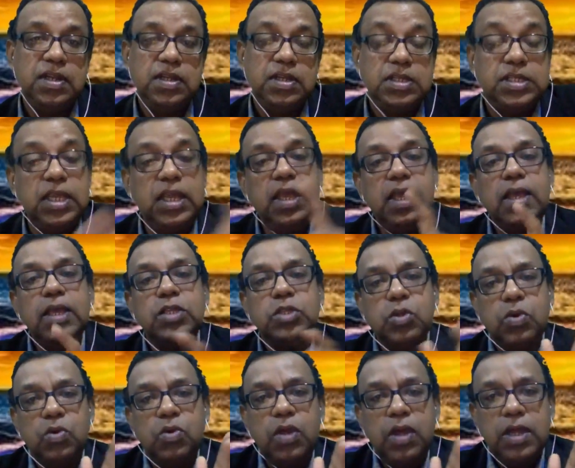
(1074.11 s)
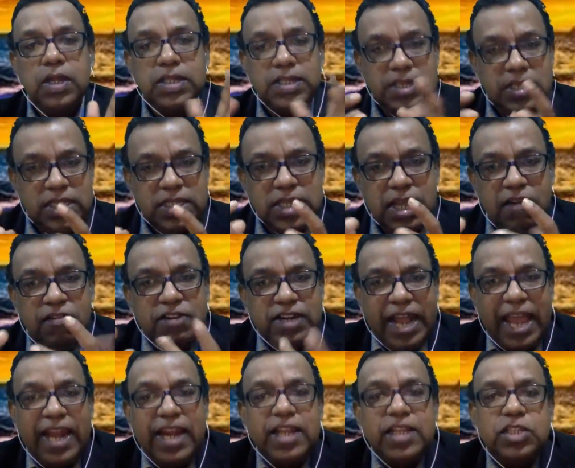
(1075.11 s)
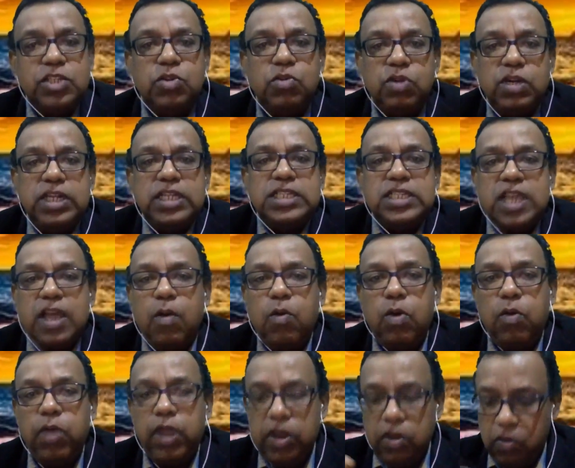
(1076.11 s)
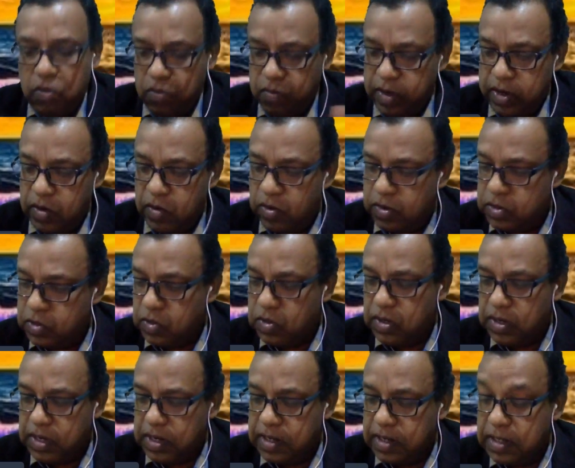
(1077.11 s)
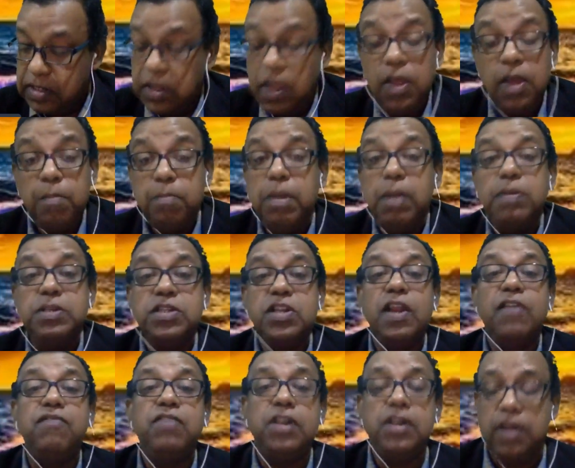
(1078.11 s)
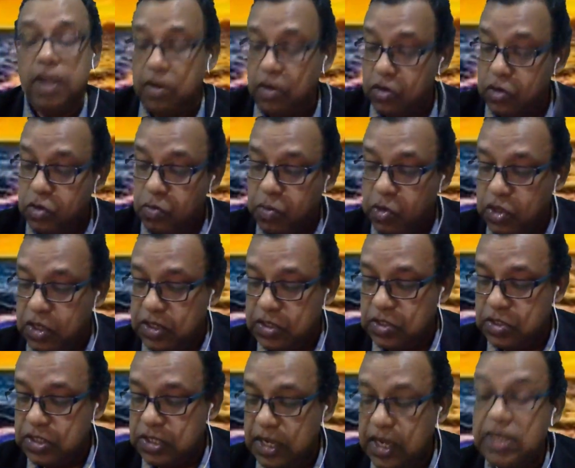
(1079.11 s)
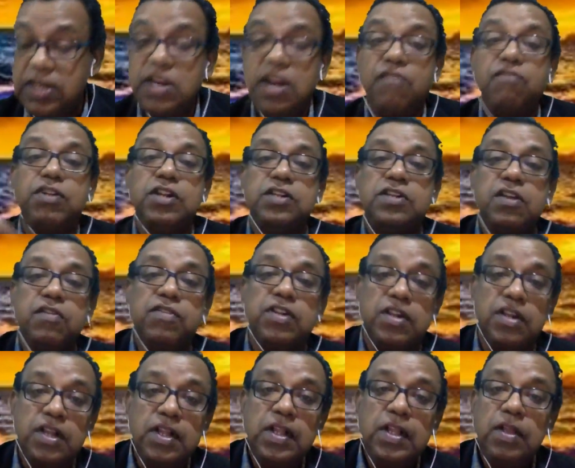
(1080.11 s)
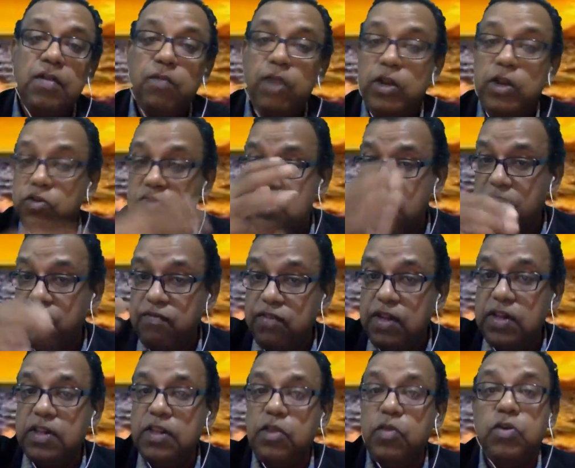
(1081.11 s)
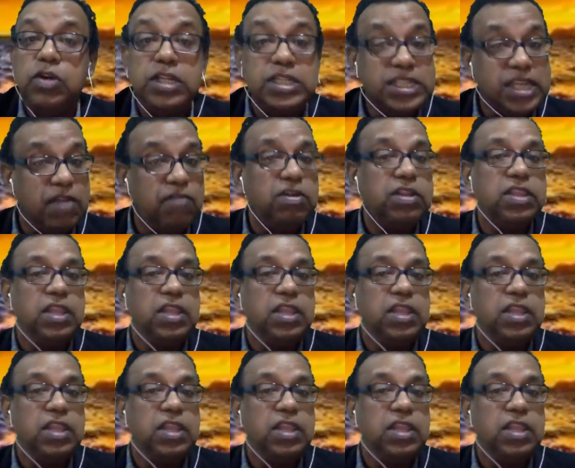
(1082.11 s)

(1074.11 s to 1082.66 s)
You see, so this kind of talents you will discover when you when you so did together. maybe travel i got two more things to say yeah travel travel when you travel you discover